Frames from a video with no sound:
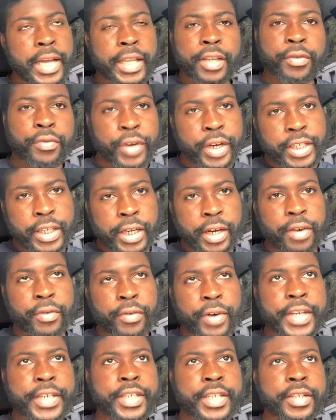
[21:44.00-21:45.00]
in the
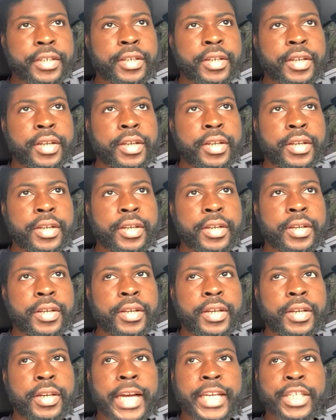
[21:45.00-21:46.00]
regeneration,
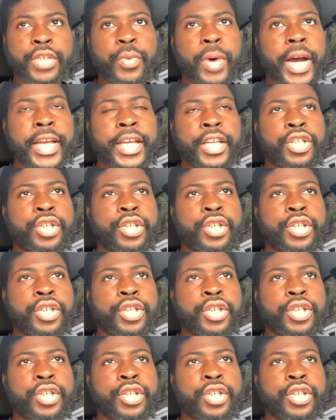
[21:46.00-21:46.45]
that's why he